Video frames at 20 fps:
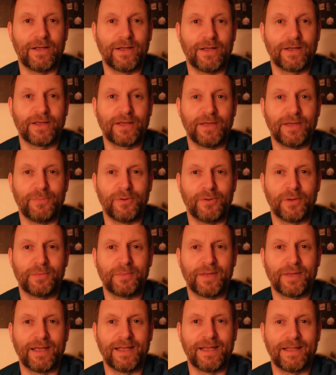keep you
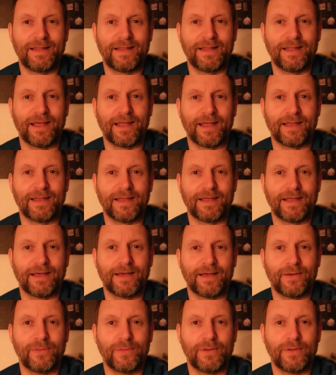updated, and
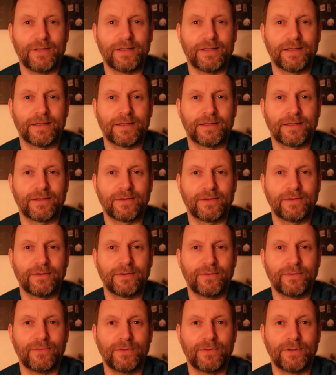
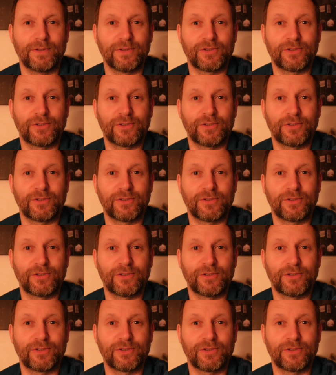we'll